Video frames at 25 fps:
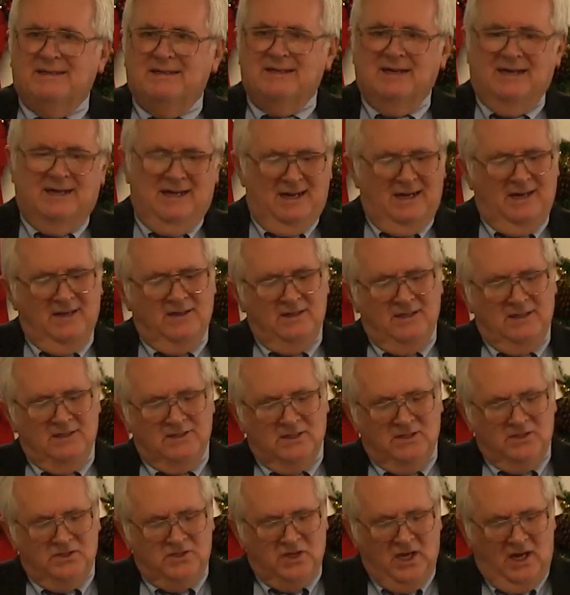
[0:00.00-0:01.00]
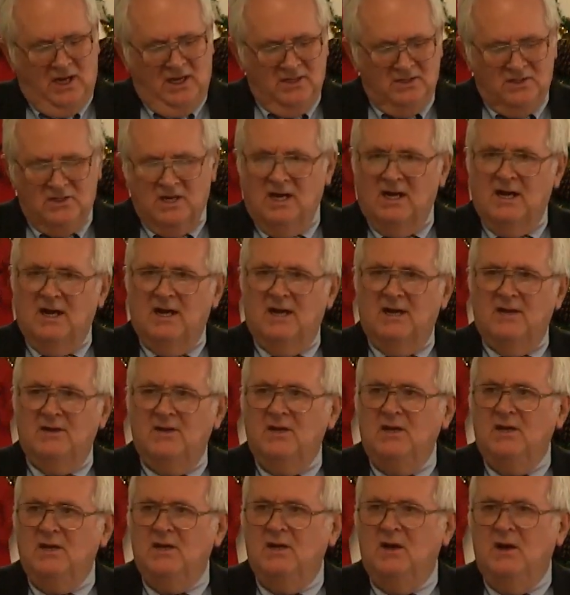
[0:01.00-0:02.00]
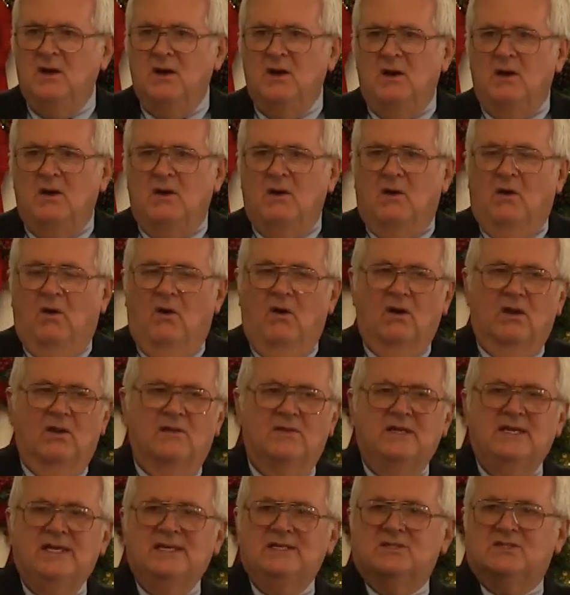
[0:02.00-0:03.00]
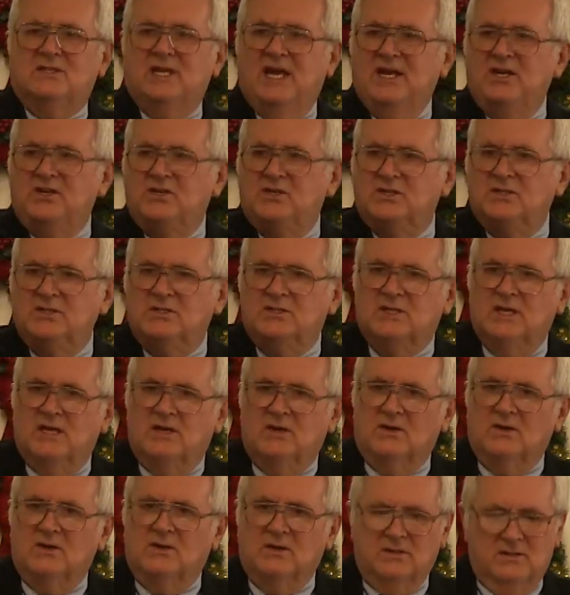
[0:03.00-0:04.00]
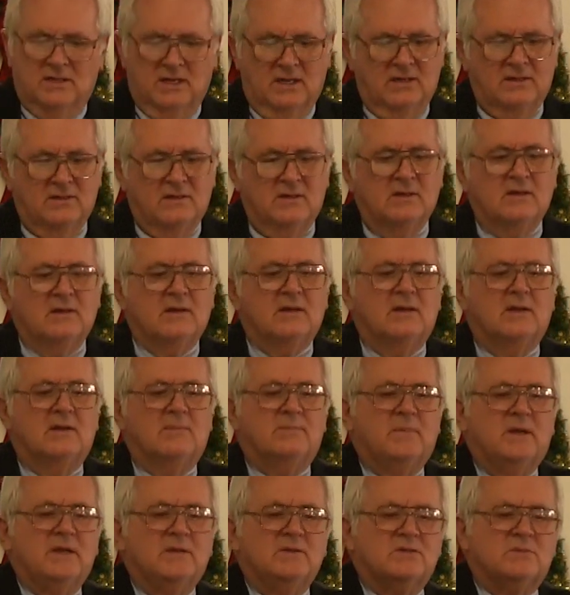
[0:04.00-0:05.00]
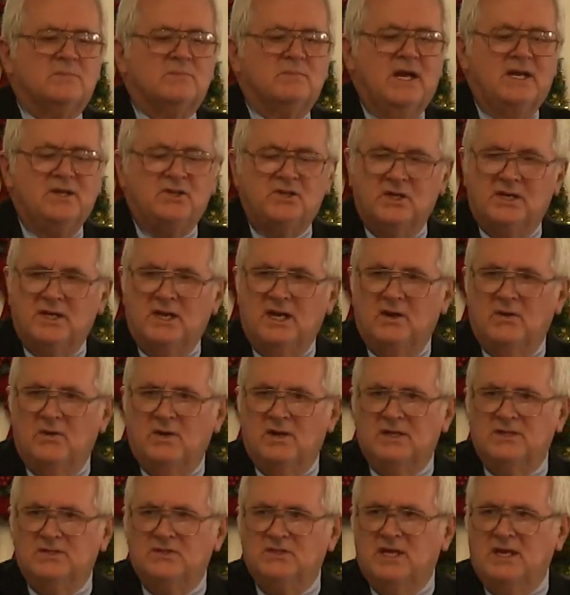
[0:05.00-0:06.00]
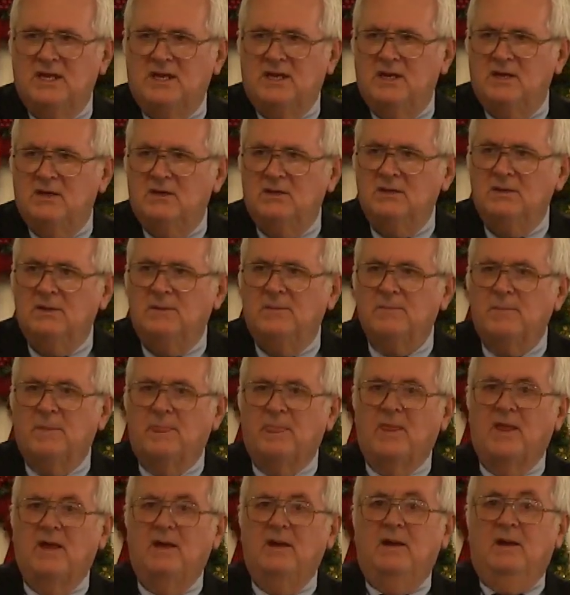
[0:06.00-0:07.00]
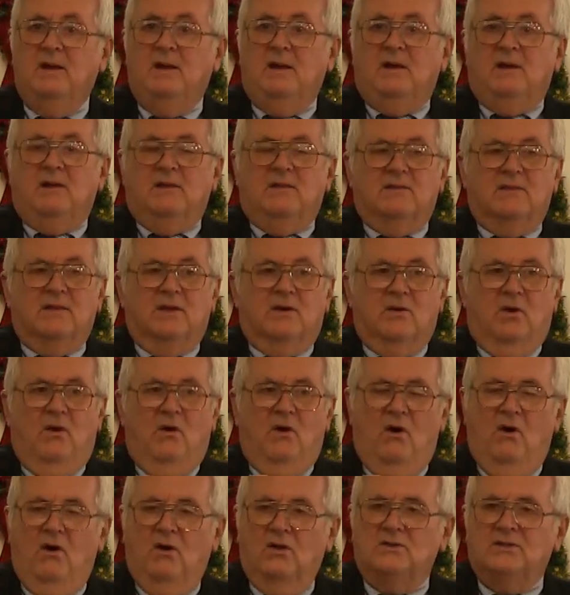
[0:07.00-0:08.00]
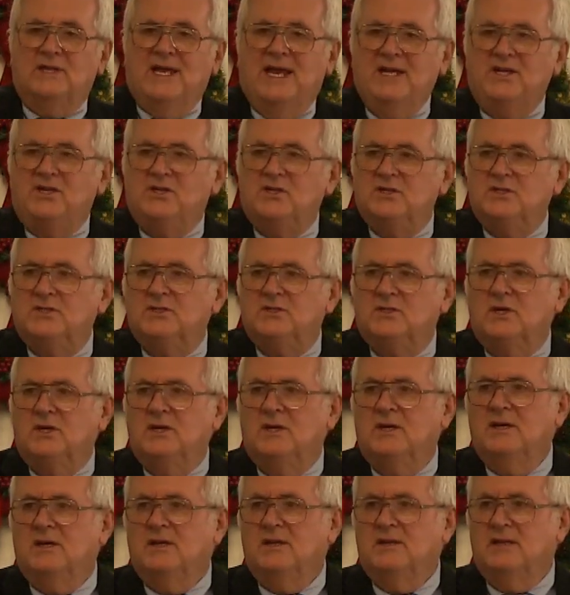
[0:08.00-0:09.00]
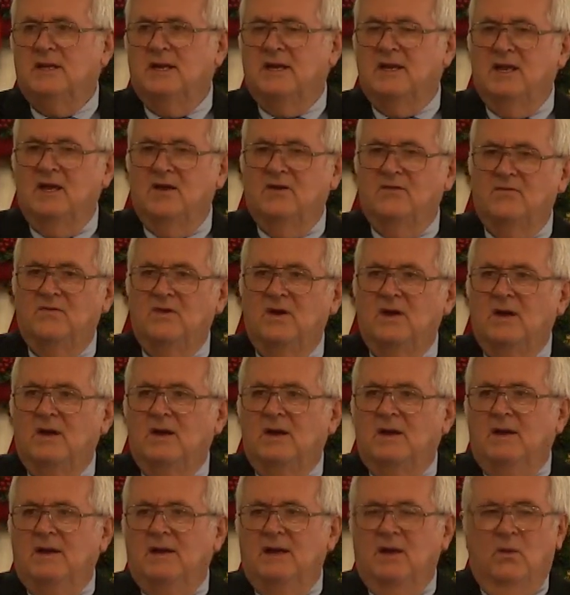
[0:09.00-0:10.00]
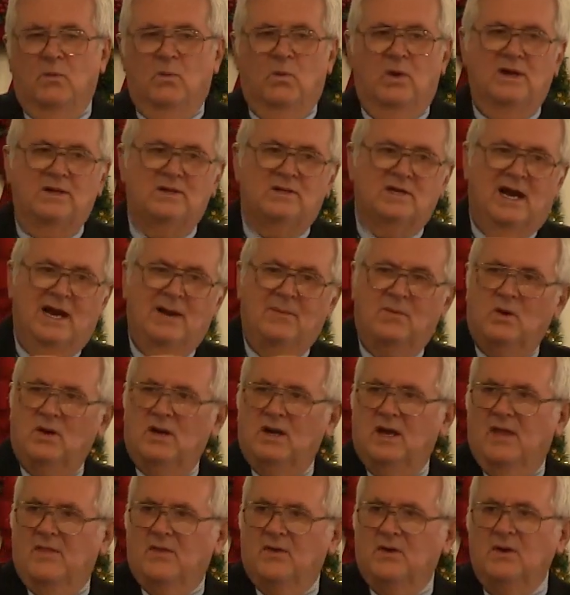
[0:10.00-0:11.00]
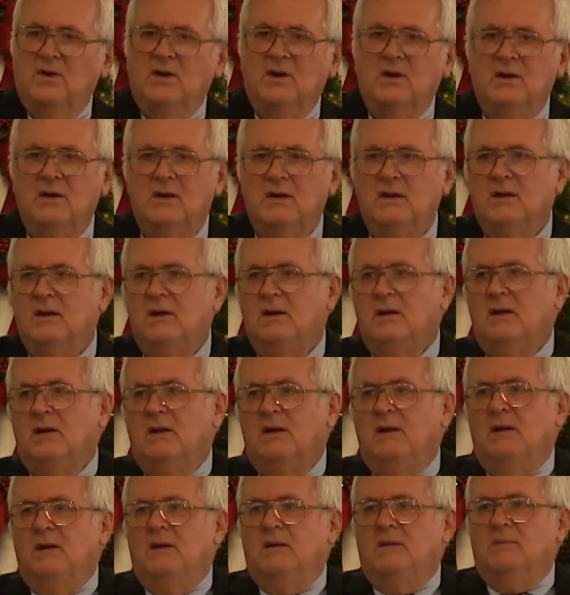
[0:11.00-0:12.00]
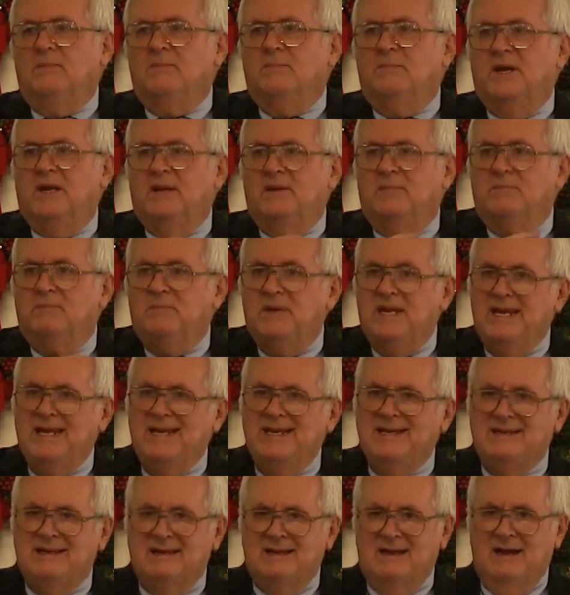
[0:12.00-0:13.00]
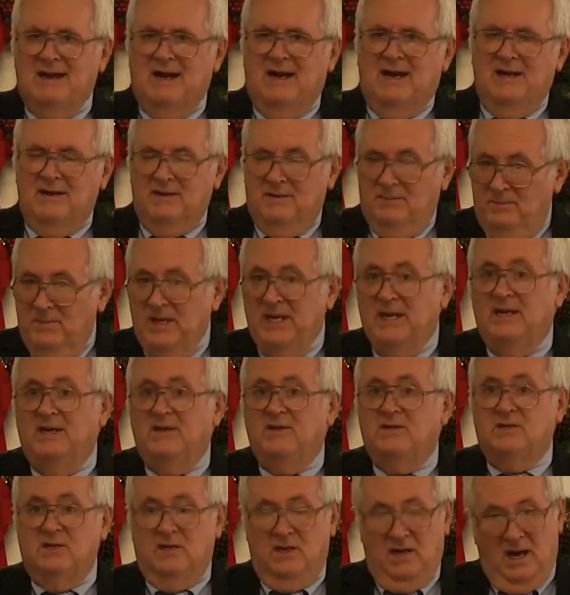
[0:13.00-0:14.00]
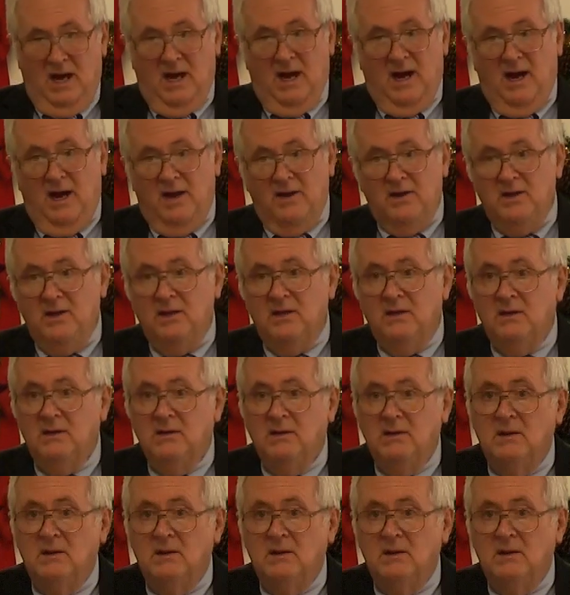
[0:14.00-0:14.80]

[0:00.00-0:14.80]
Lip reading: God is a jealous God. All of these nations that have been mentioned here in Ezekiel, they're all nations that have, at one time or another, been mean to God,